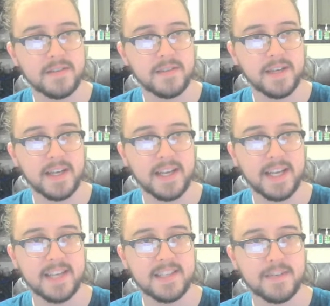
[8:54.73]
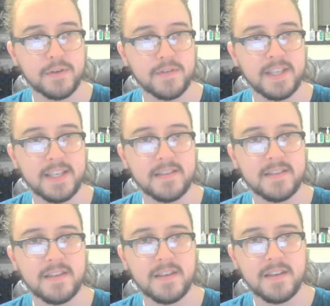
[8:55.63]
So I can add several of these.
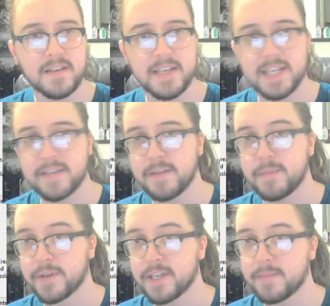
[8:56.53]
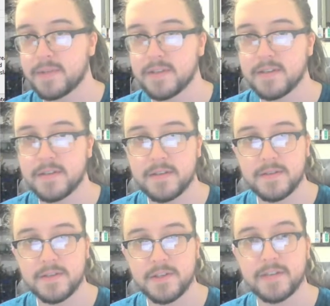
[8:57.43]
And if I build up
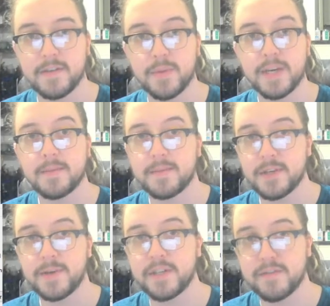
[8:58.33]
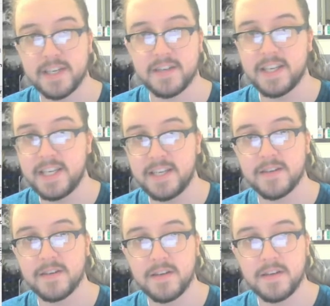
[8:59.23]
if I bring up the creature finder
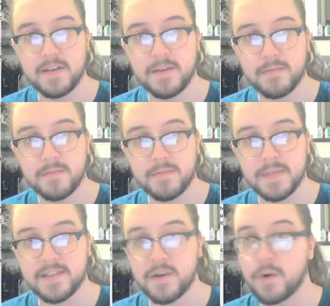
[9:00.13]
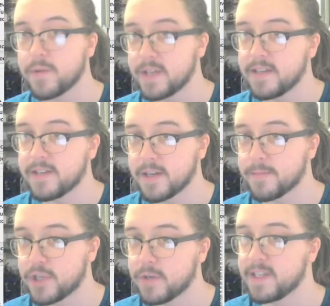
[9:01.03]
here, it's only going to
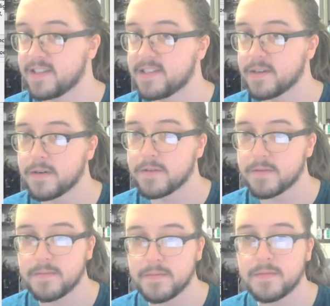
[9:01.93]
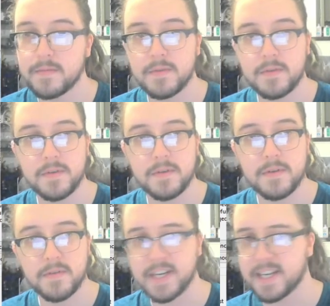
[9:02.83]
show me the zeros, right?